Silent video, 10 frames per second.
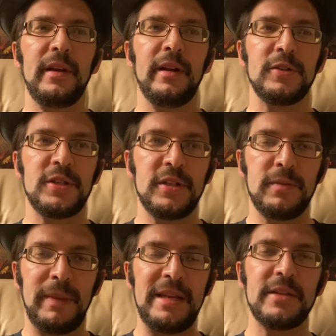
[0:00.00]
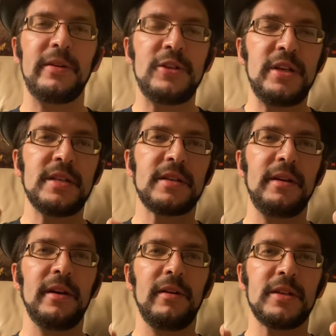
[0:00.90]
she's
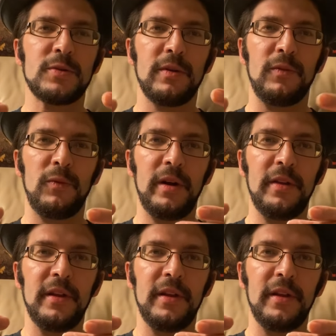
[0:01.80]
sort of one of